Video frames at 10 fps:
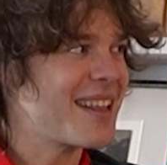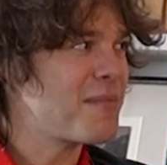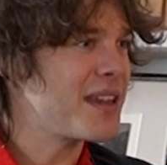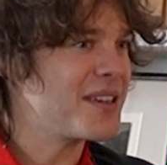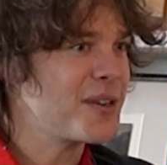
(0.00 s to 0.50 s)
there'd
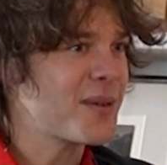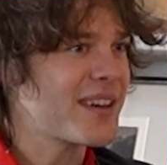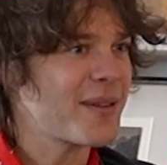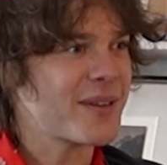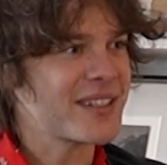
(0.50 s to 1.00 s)
be a new one
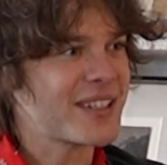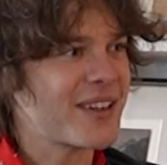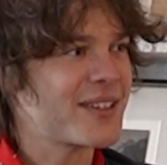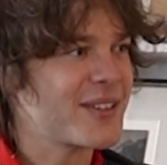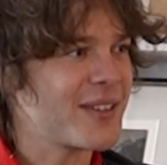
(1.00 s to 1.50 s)
I wanted to
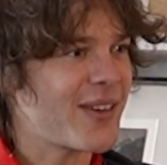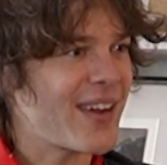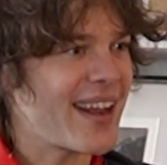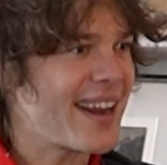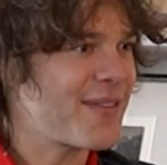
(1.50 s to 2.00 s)
go to
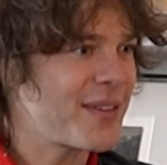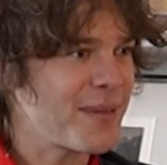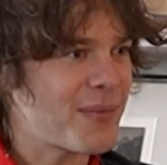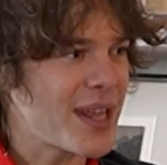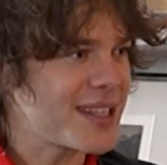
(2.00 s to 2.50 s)
at every
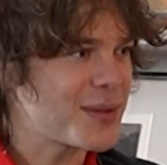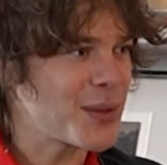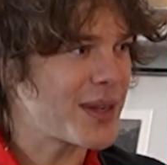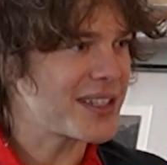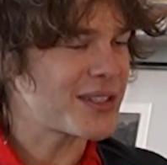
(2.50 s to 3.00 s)
place we
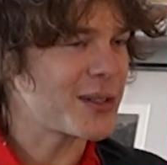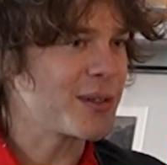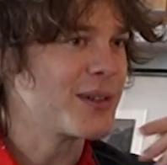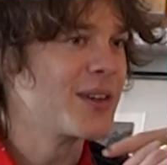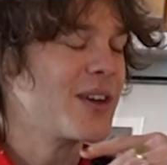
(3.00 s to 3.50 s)
went
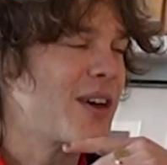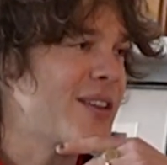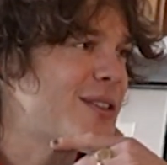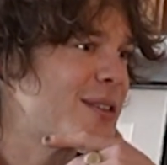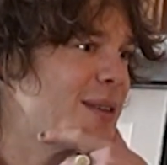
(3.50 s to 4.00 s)
to
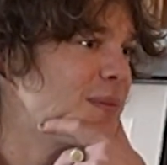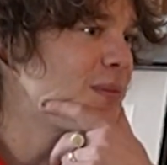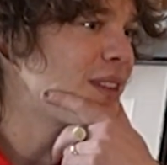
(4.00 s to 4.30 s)
on the trip.